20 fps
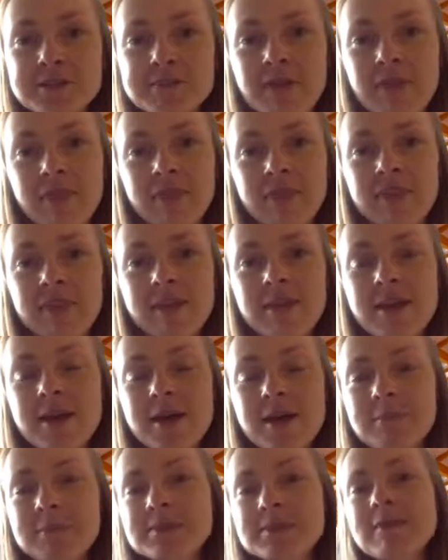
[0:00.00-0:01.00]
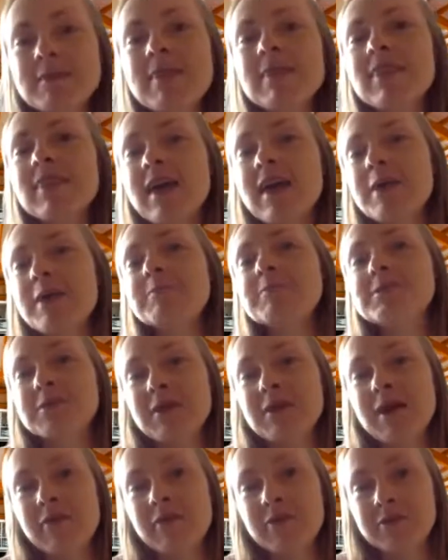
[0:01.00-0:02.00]
month, but spend time
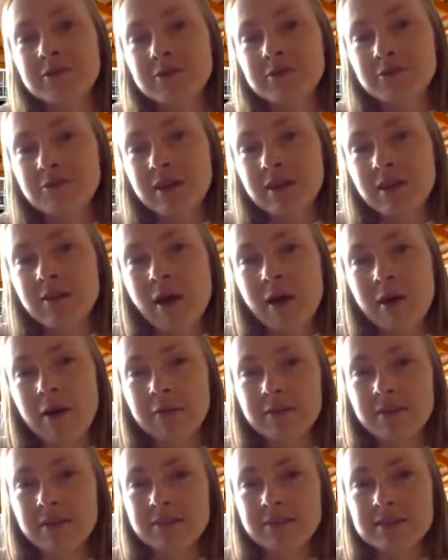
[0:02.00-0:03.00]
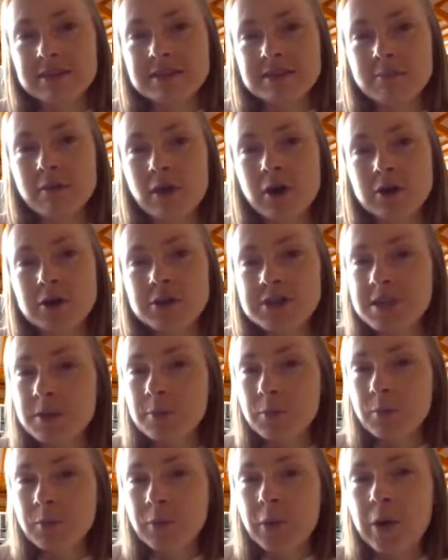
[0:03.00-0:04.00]
together to figure out if this
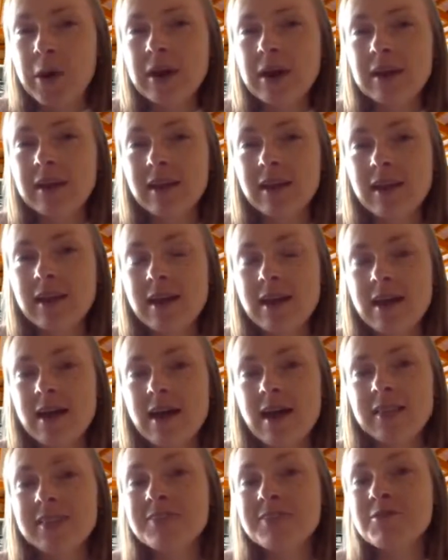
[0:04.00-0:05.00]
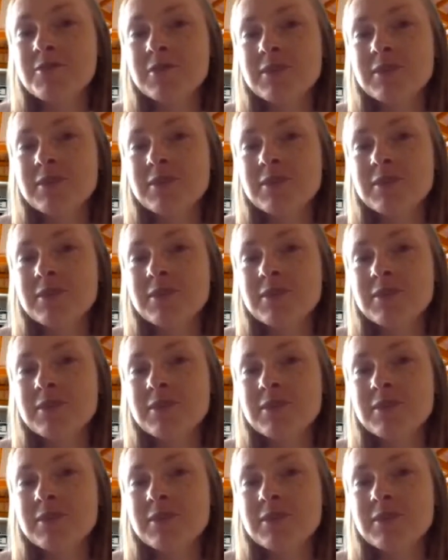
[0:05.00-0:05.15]
partnership would work and if you